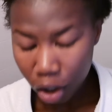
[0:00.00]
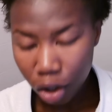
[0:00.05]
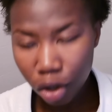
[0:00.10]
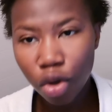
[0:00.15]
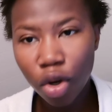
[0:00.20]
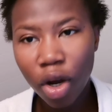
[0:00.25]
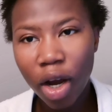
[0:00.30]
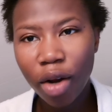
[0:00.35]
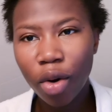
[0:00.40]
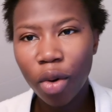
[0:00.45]

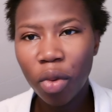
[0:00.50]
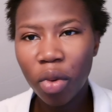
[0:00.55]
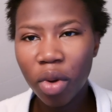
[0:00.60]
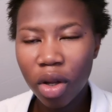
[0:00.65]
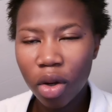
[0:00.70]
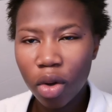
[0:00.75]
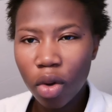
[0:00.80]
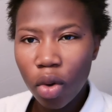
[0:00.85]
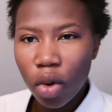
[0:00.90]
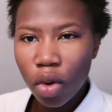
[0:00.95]
No, I don't want
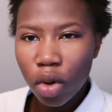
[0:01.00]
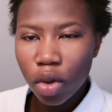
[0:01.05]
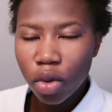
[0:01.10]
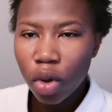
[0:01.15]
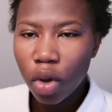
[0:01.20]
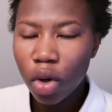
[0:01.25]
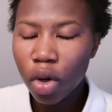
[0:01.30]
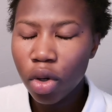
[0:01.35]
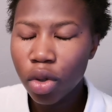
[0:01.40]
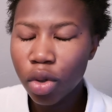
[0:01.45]
the coconut
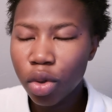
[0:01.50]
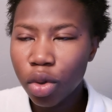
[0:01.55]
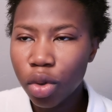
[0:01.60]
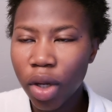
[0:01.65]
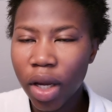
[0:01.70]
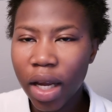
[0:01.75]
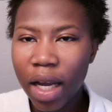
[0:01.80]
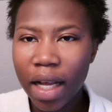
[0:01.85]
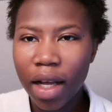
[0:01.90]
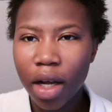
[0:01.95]
oil
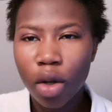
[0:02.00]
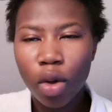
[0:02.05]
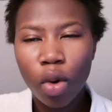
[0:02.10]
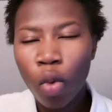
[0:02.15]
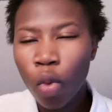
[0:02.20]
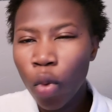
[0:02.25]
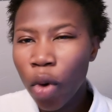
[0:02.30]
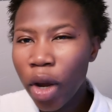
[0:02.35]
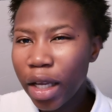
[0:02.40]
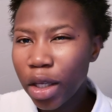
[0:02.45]
to get
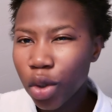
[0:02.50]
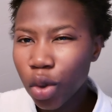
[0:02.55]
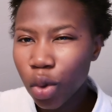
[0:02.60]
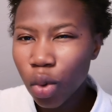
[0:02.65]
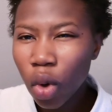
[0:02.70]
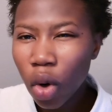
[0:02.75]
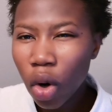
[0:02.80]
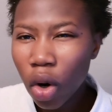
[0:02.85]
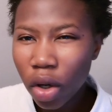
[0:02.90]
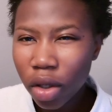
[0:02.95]
way
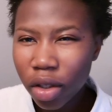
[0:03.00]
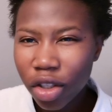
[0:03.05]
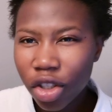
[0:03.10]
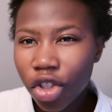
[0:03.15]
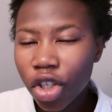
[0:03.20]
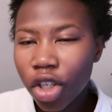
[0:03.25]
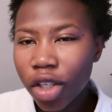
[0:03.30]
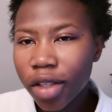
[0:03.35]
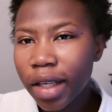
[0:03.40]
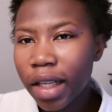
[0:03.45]
too hot,
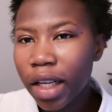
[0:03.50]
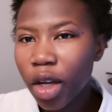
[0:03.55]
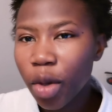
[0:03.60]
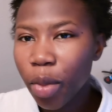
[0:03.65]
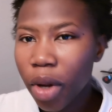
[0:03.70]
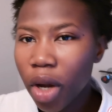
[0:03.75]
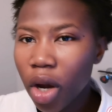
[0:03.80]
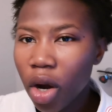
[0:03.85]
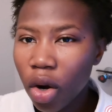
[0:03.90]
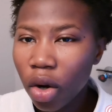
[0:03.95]
just a little
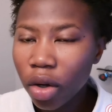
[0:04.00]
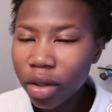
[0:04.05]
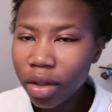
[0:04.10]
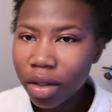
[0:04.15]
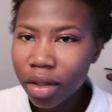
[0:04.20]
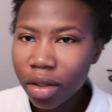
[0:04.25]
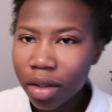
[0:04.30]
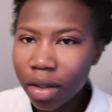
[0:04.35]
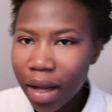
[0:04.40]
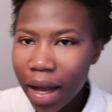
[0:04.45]
bit hot,
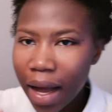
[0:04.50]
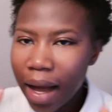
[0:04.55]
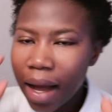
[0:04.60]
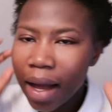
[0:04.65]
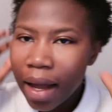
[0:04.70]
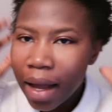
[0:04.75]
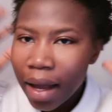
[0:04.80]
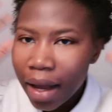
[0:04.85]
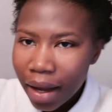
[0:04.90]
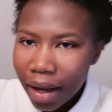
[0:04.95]
so that
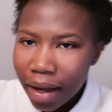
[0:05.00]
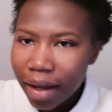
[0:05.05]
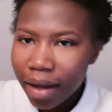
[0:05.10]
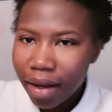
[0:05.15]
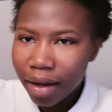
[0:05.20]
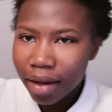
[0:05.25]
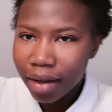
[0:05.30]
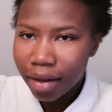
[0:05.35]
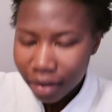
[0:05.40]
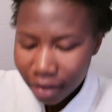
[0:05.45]
it
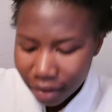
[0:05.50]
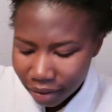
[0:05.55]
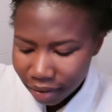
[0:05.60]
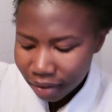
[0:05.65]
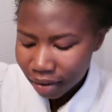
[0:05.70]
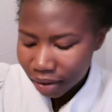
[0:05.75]
can